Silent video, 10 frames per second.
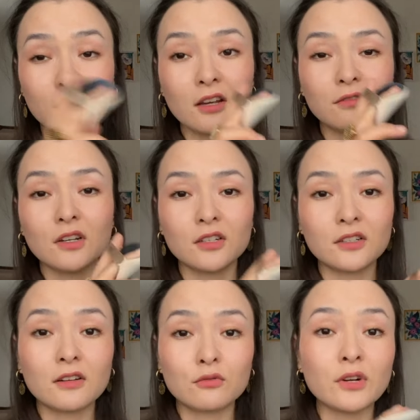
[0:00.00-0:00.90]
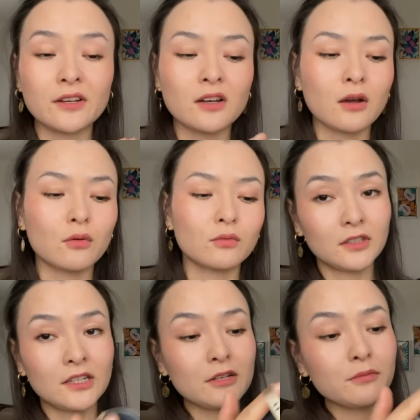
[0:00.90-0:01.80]
have got right now.
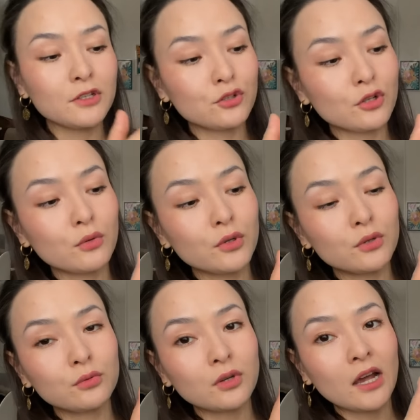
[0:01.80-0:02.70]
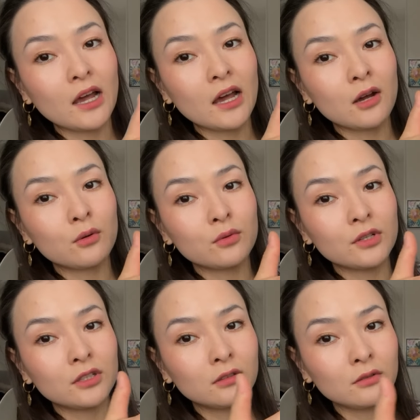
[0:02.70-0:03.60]
Let me show you how
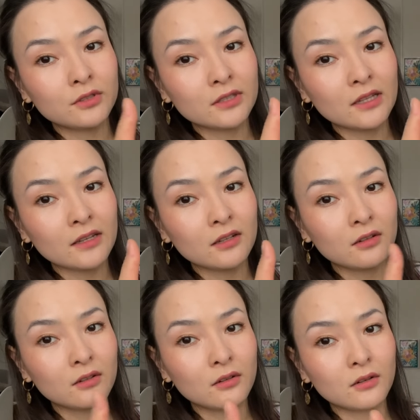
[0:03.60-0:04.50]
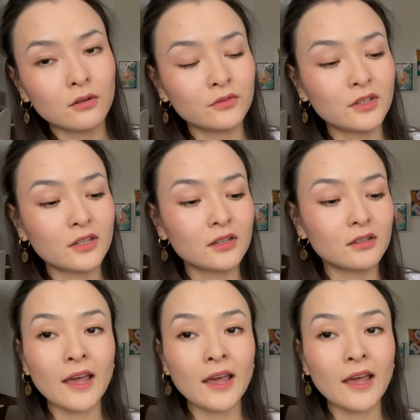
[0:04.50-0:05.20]
it looks like on the